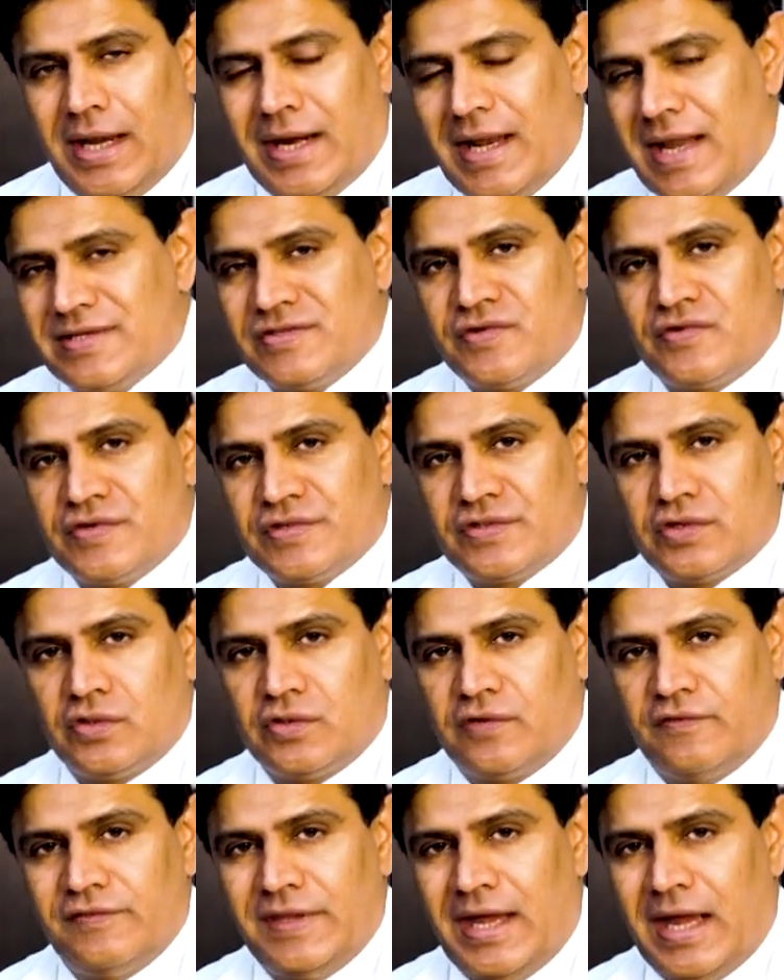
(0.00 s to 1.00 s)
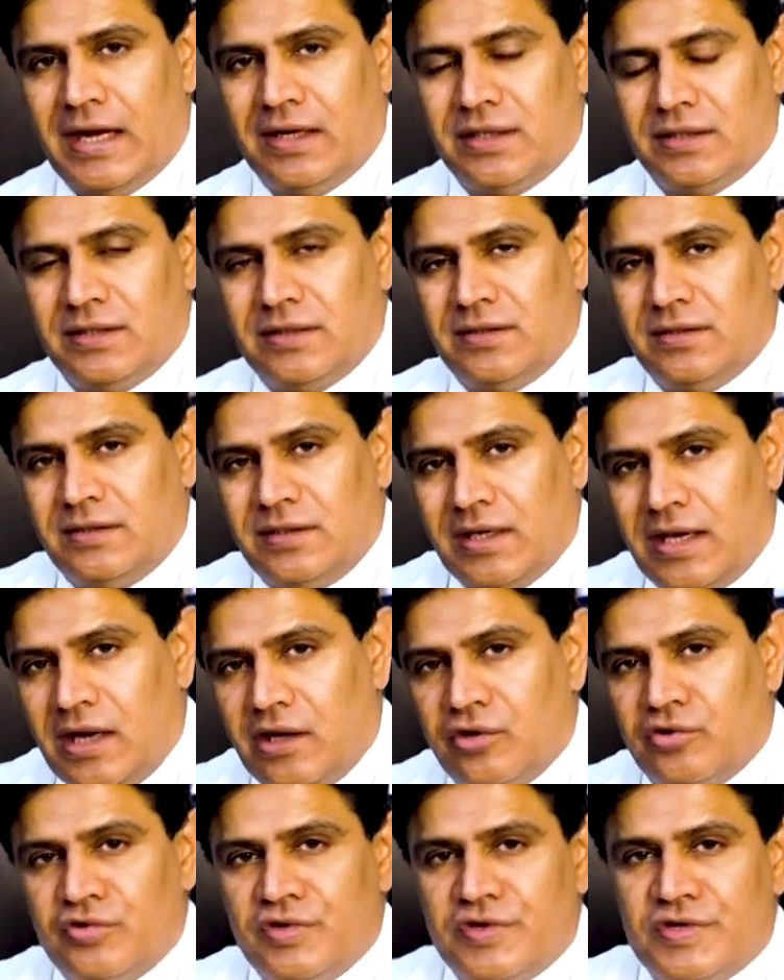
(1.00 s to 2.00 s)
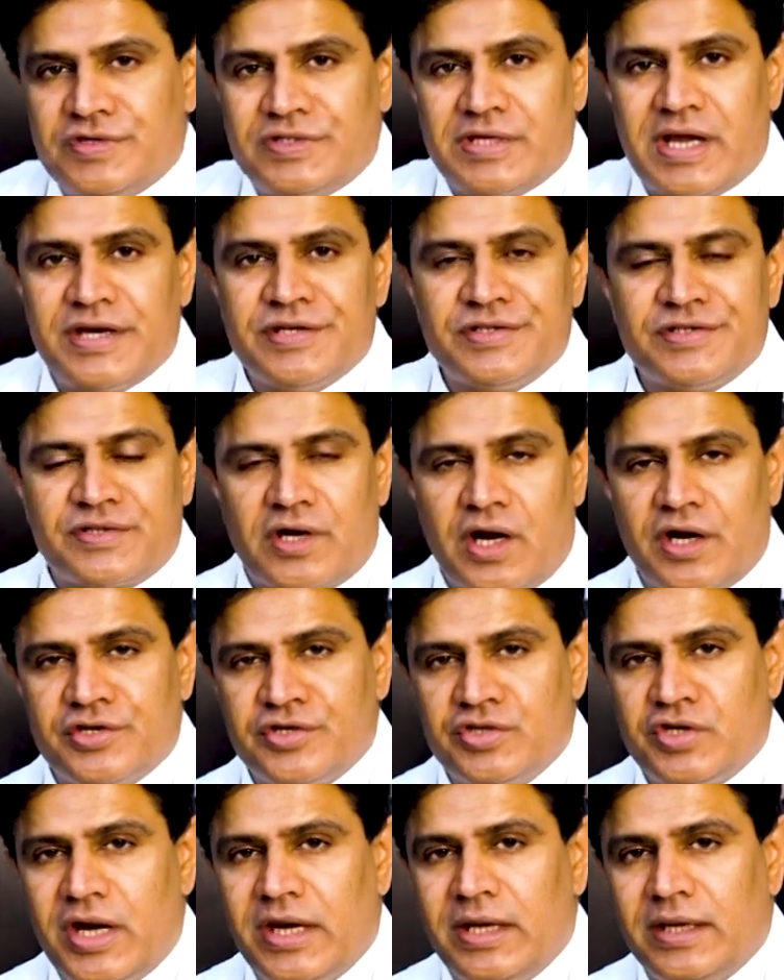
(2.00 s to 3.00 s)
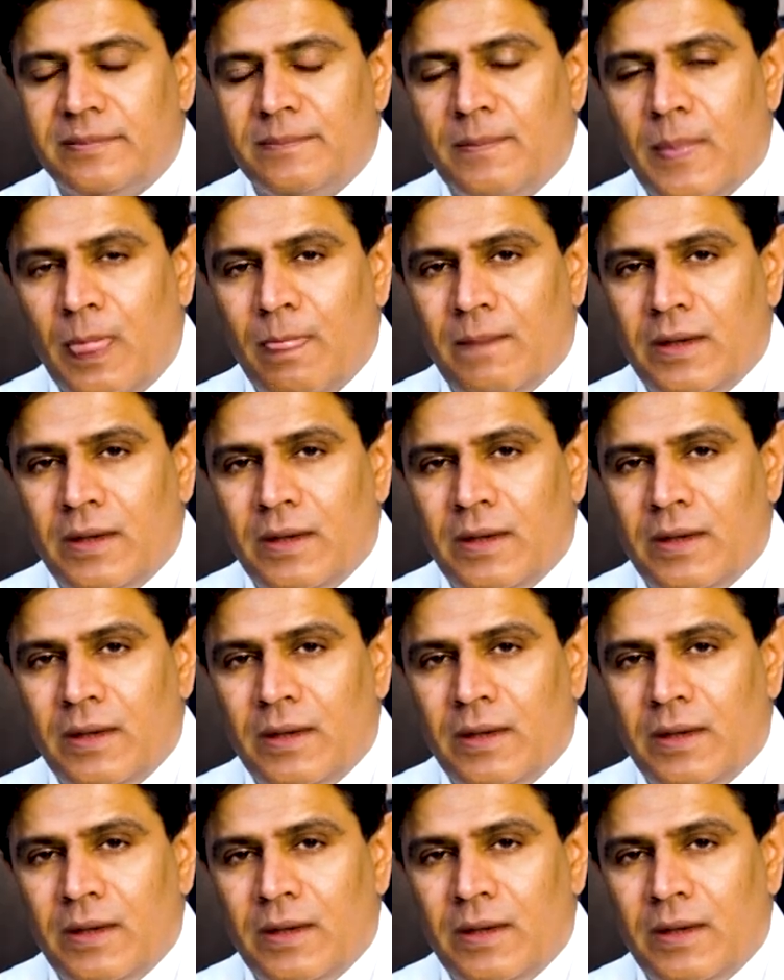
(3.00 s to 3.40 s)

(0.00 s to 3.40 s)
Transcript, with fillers: and as a result of that, the keratinocytes start shedding.